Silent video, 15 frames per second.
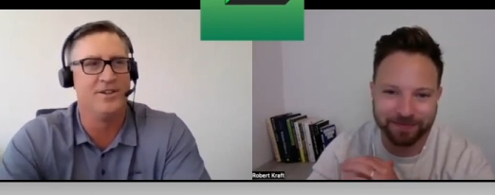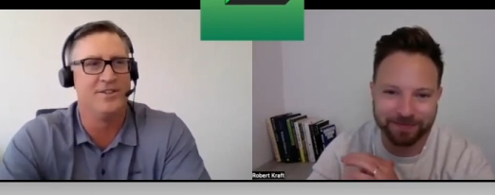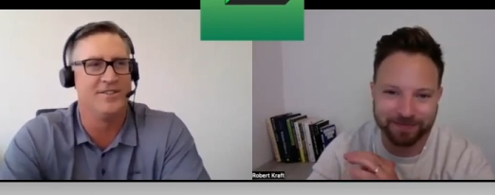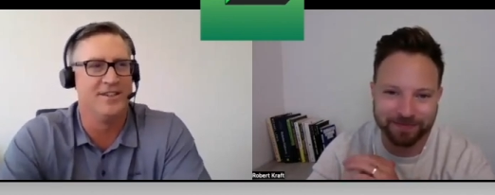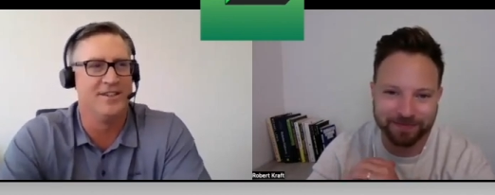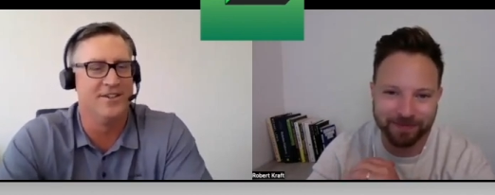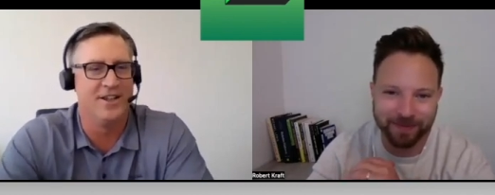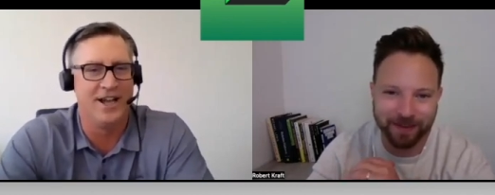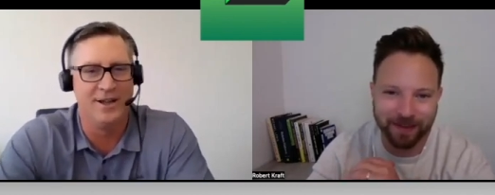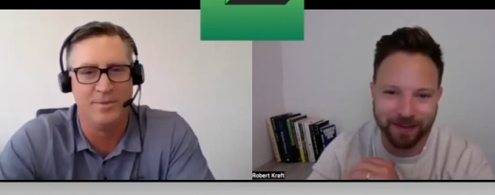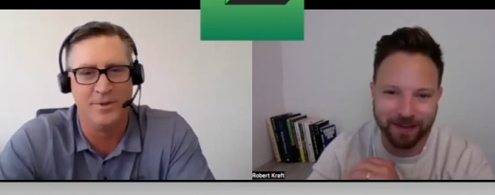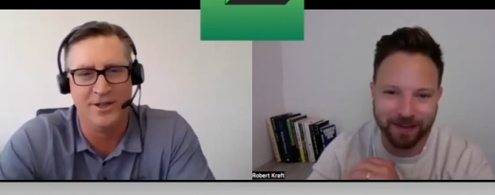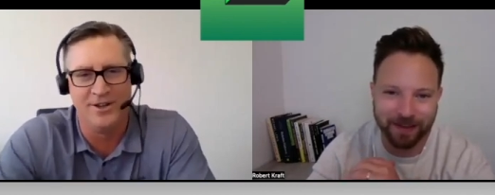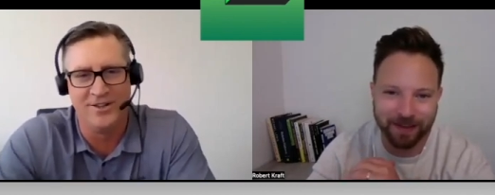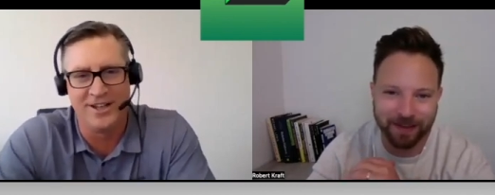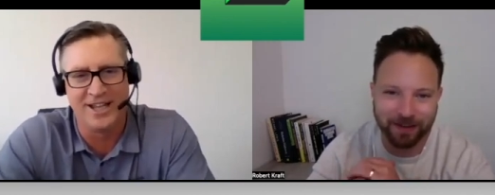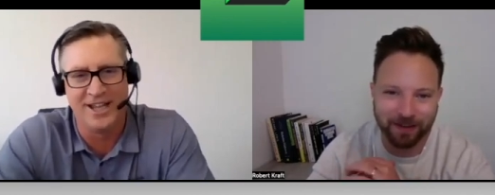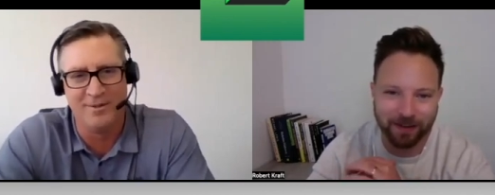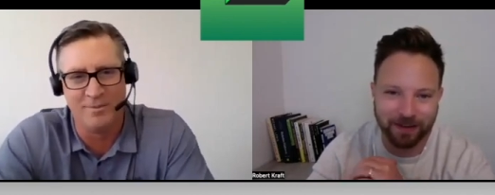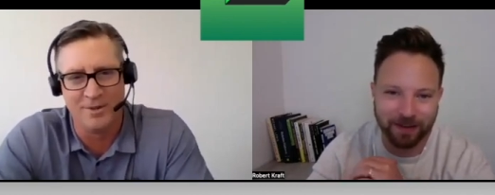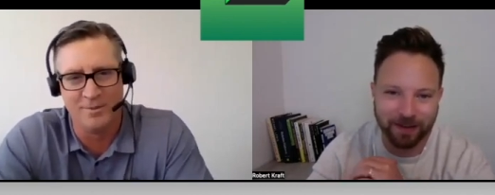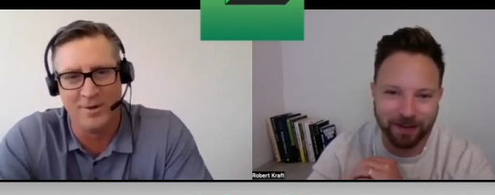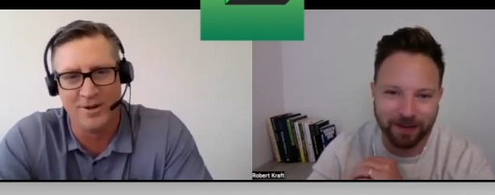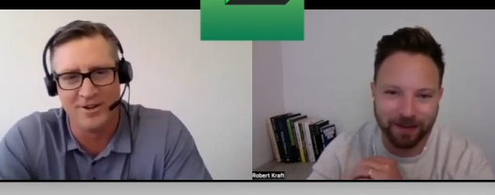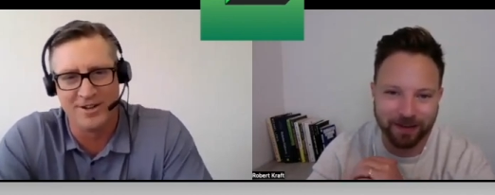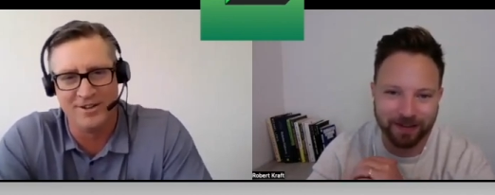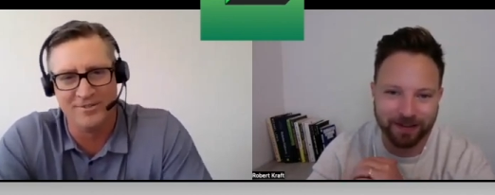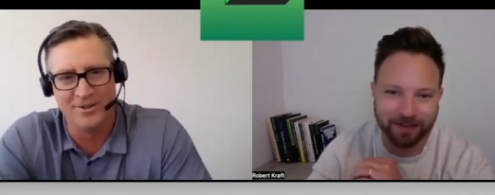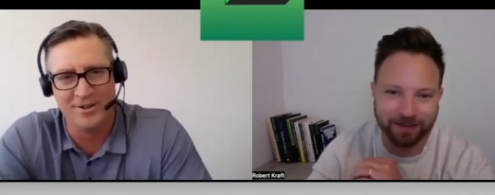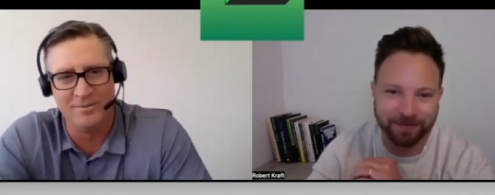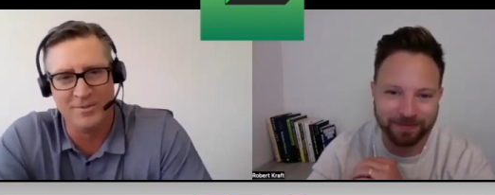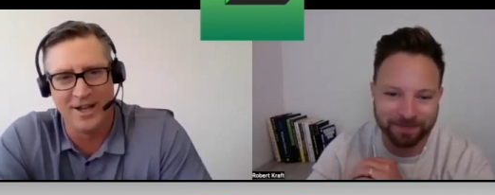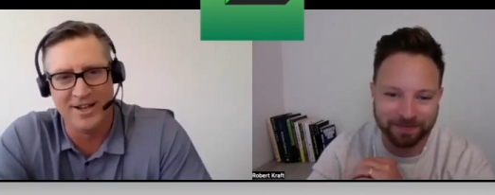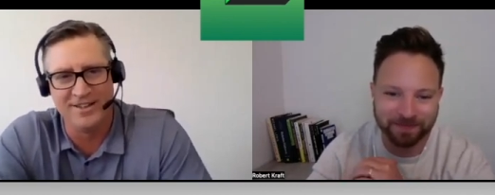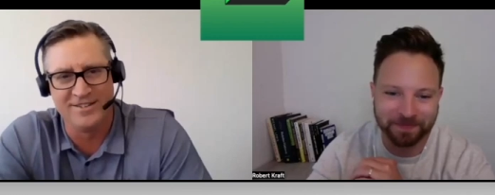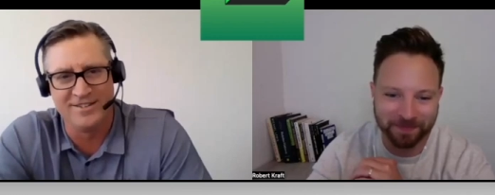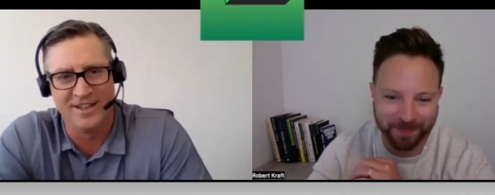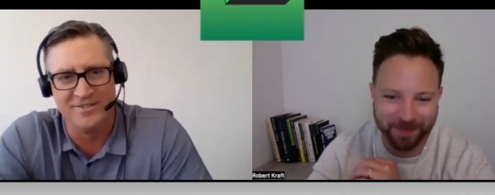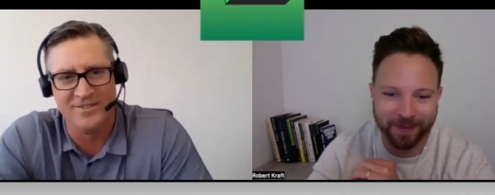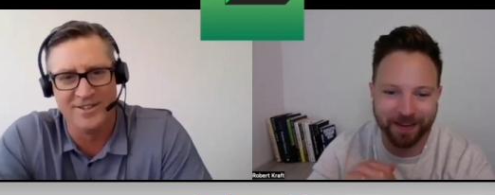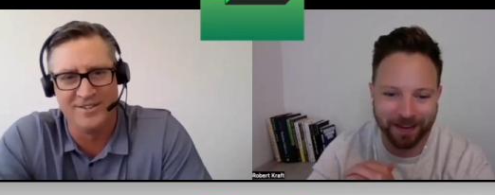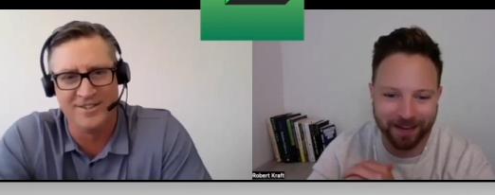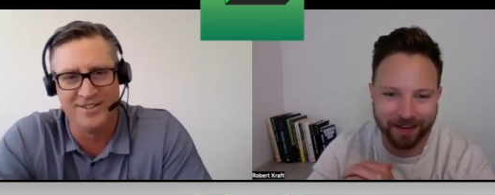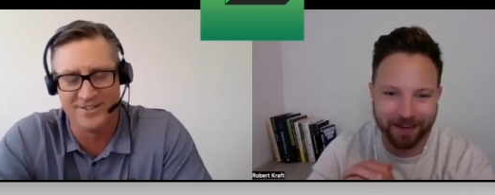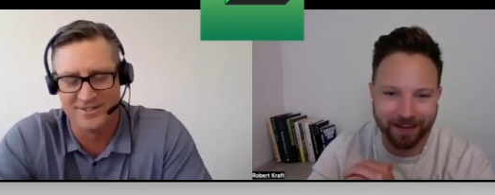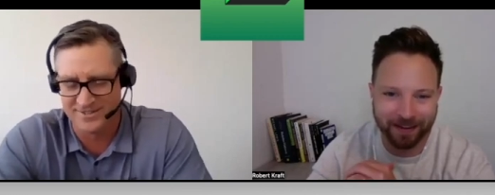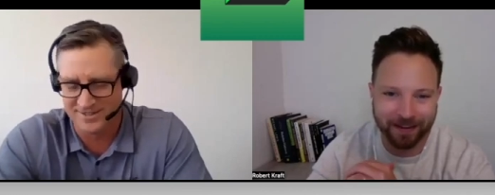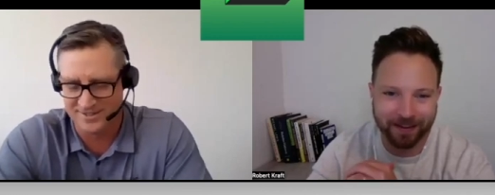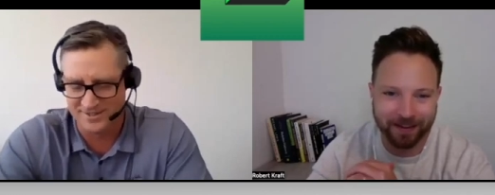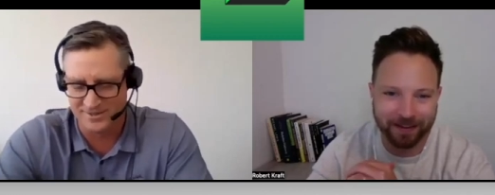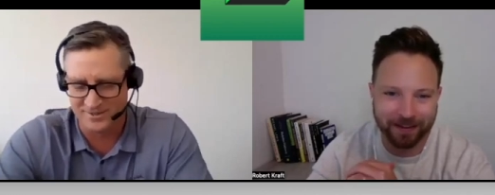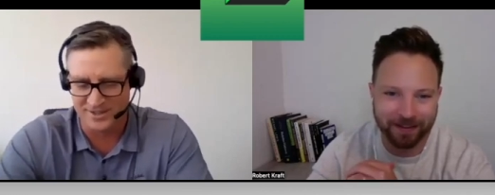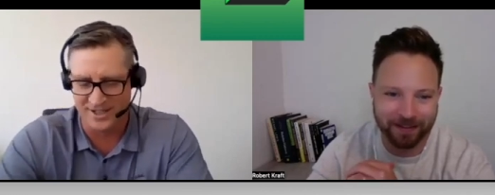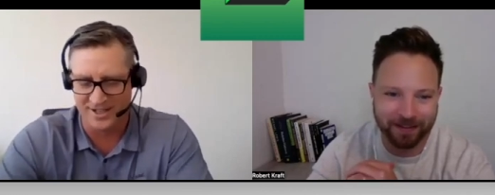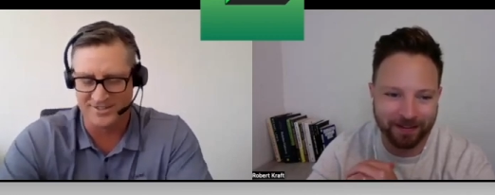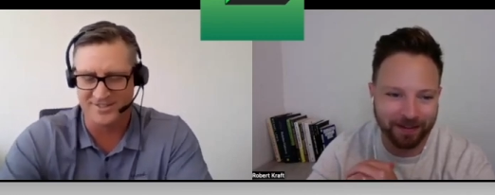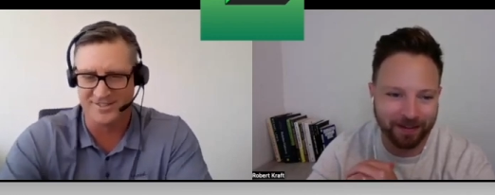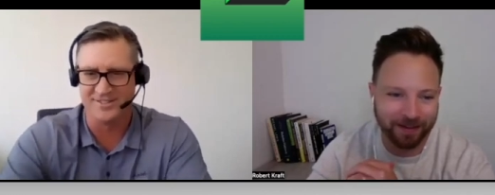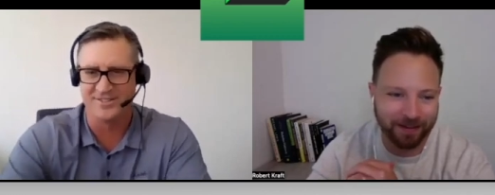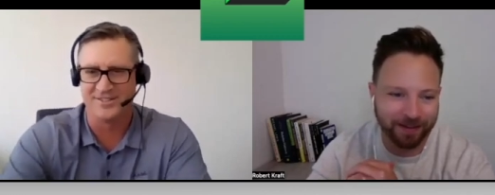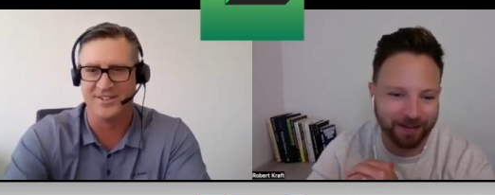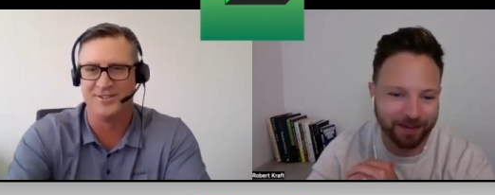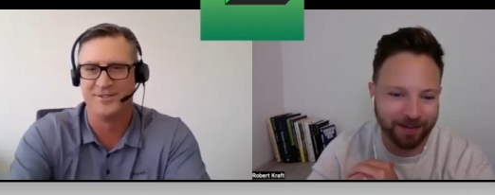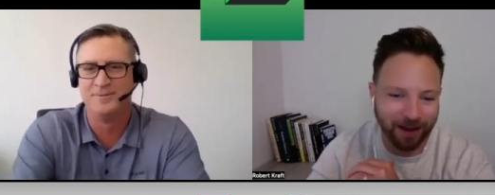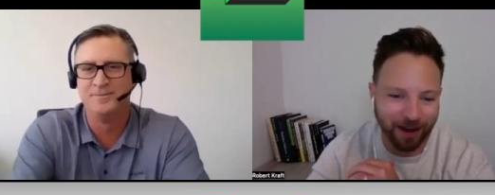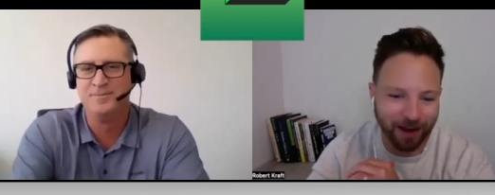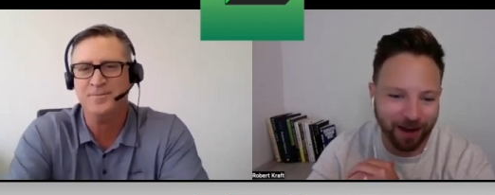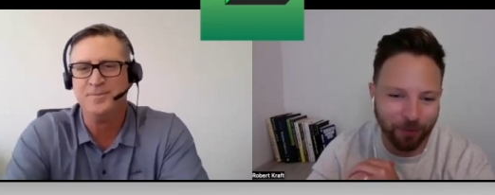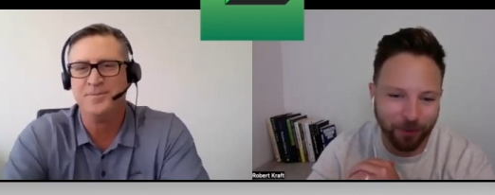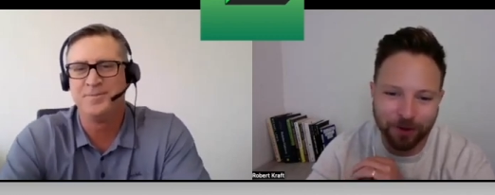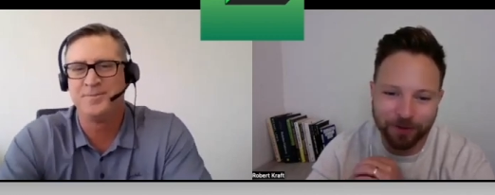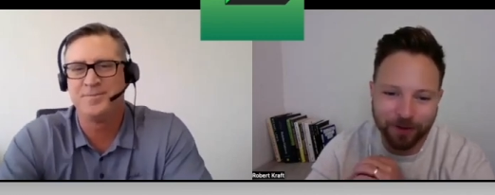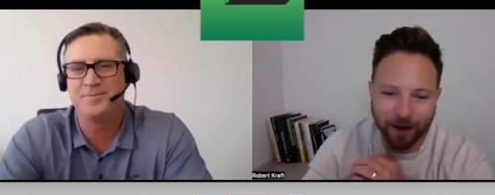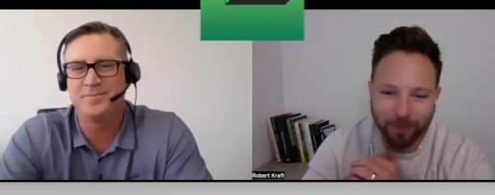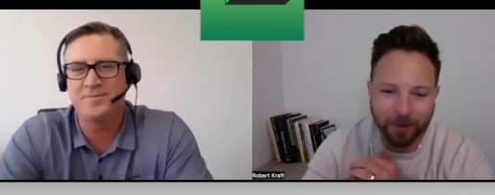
Speaker 1: single I P O that came to the market from ninety-seven to, to two thousand. So what do you, I